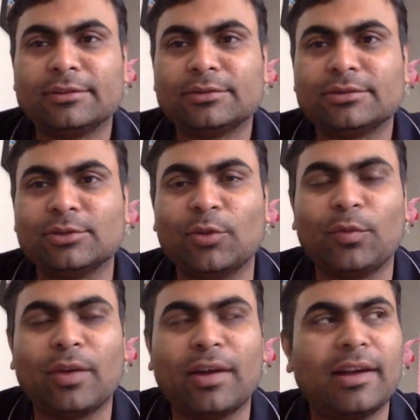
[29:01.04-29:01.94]
So
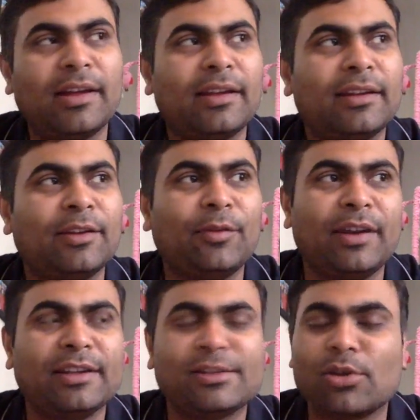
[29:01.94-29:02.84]
far the
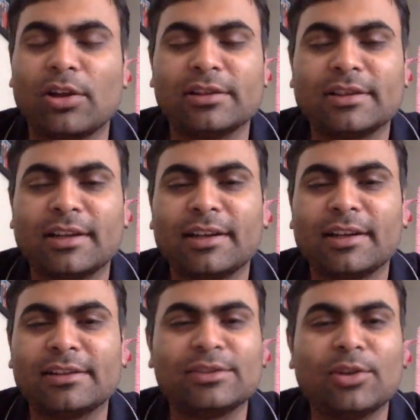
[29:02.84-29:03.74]
weight is constant.
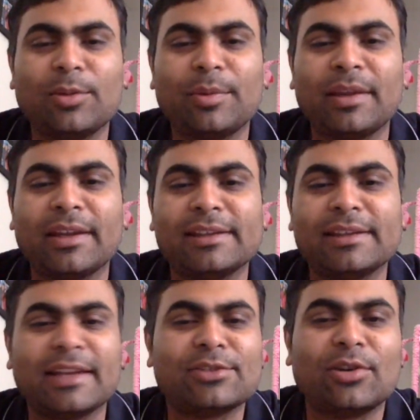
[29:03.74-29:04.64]
It's not
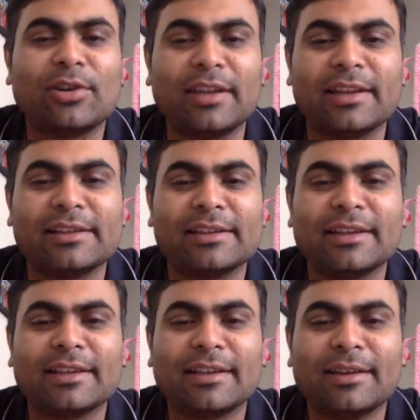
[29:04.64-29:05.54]
increasing. It's not
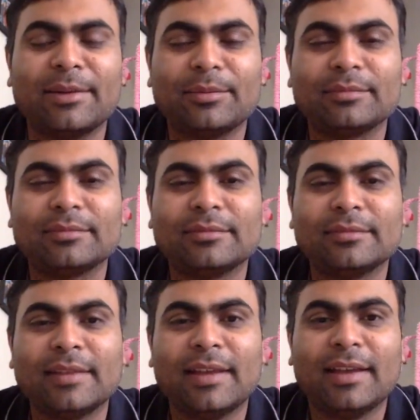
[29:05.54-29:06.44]
decreasing.
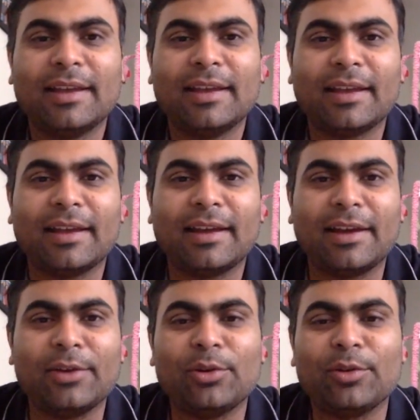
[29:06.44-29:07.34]
I
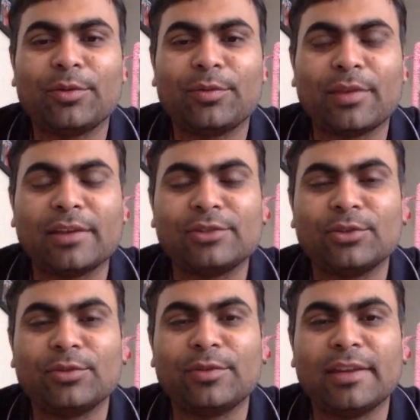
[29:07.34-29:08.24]
don't know if I
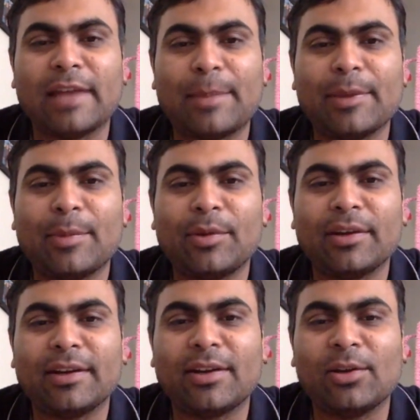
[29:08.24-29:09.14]
should feel happy about
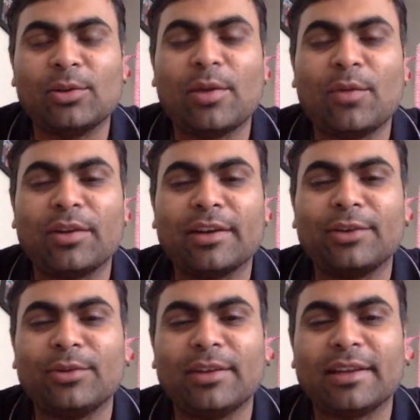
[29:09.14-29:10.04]
it, although I wanted
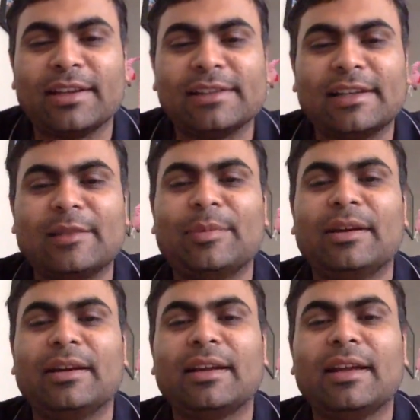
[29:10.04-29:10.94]
it to decrease a little
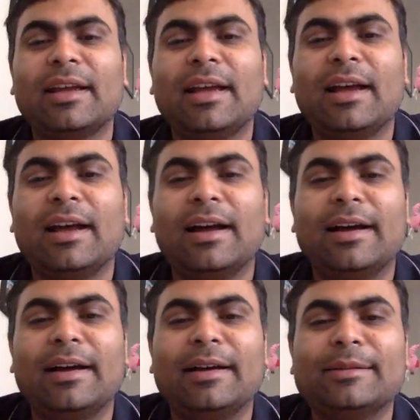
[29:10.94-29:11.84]
bit.
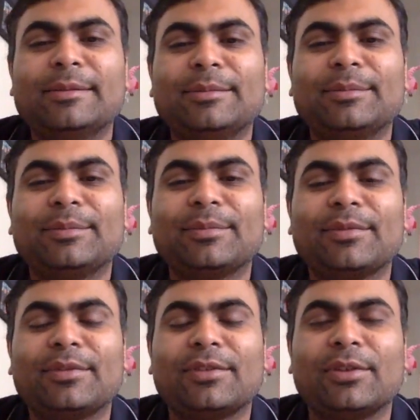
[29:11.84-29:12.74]
Uh,
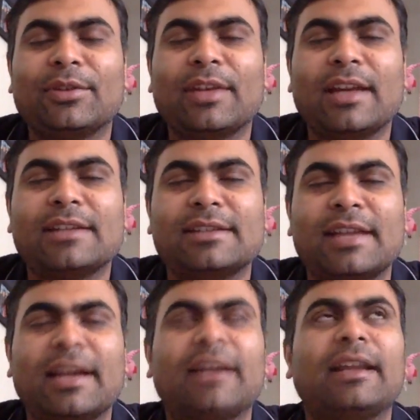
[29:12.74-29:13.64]
so that's
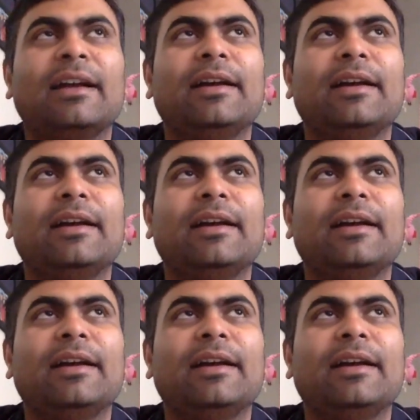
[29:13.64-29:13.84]
that.